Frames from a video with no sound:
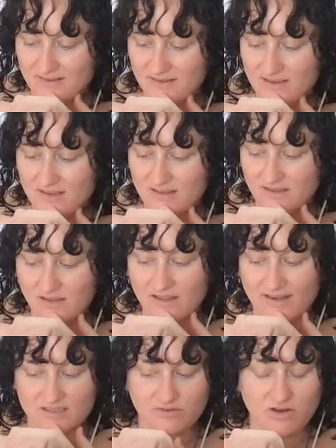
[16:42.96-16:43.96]
in the
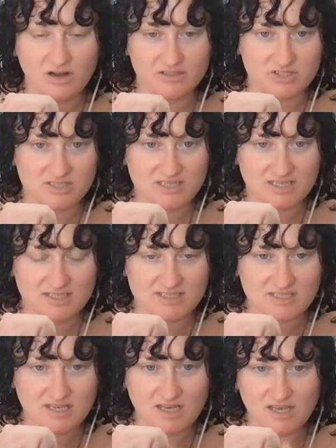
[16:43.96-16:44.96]
collective
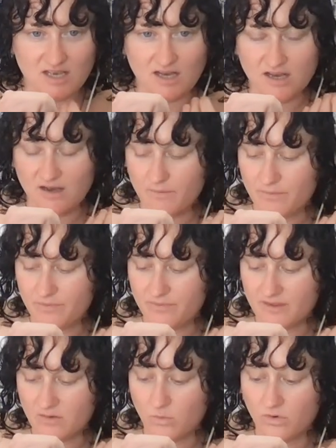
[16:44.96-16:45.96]
consciousness,
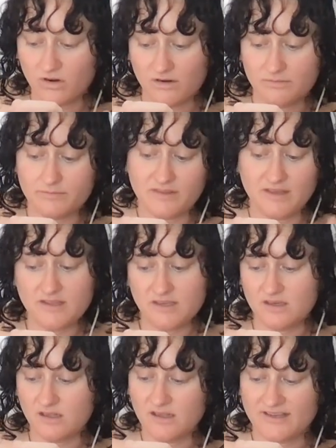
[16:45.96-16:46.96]
or in the
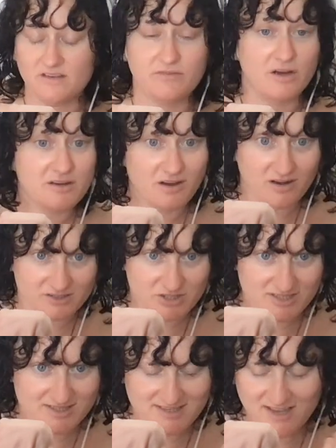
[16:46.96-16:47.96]
collective unconscious,